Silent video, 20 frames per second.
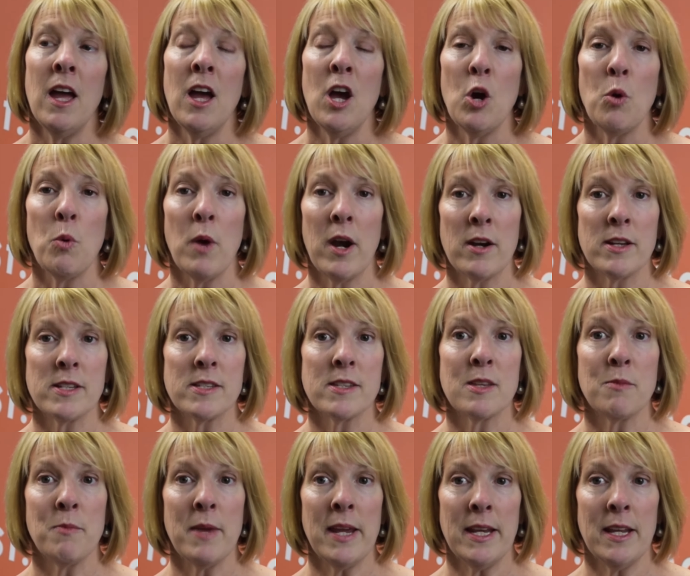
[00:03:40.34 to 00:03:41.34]
Whereas
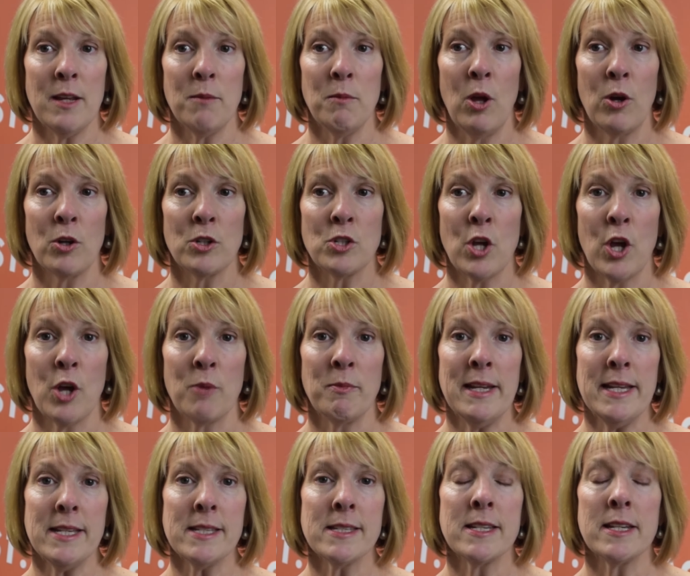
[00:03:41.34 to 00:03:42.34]
the medium long-term
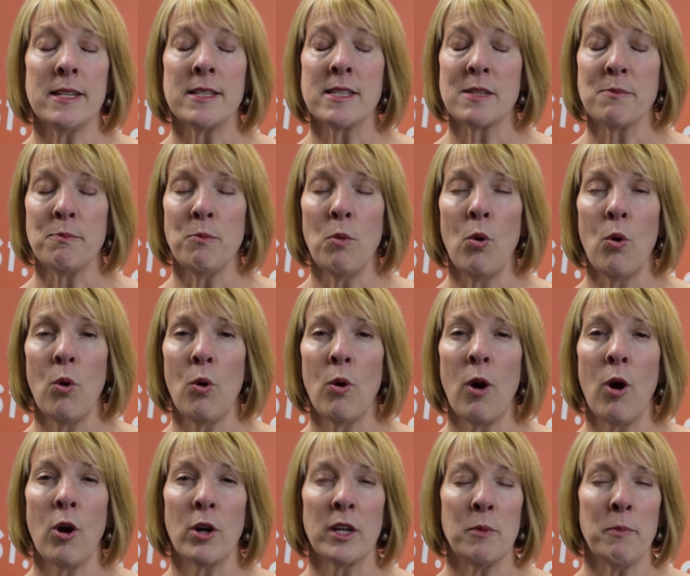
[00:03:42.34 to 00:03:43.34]
list, it's more
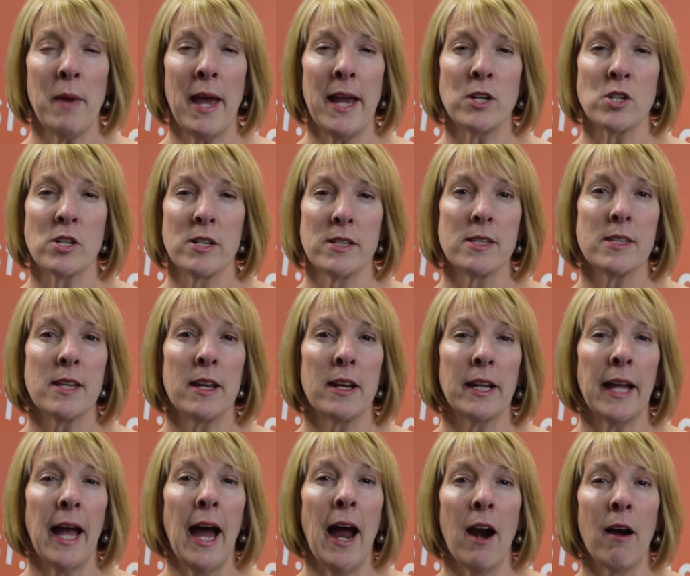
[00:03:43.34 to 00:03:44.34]
occupations that are
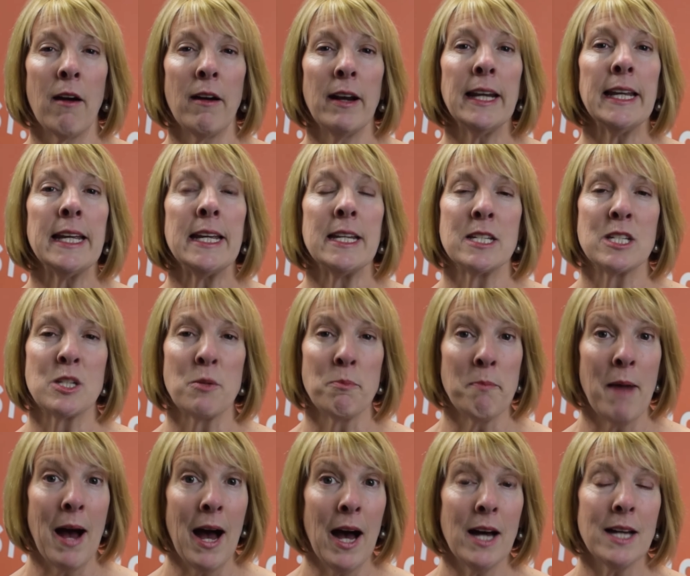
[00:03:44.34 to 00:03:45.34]
currently in
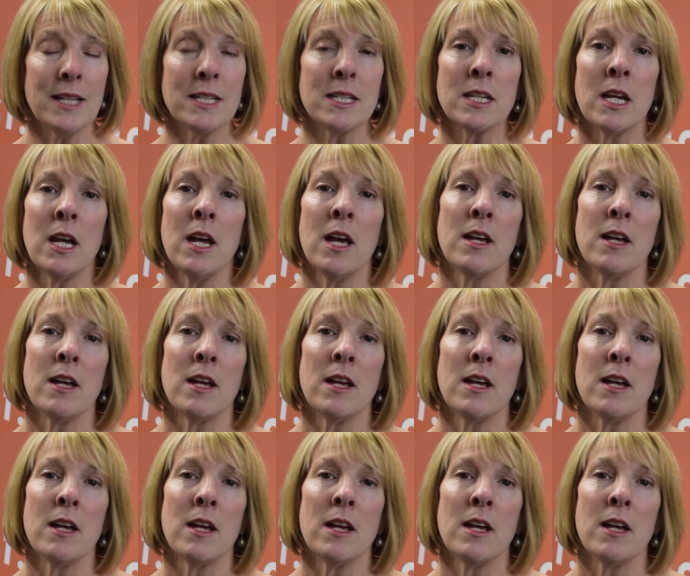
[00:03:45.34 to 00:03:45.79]
demand,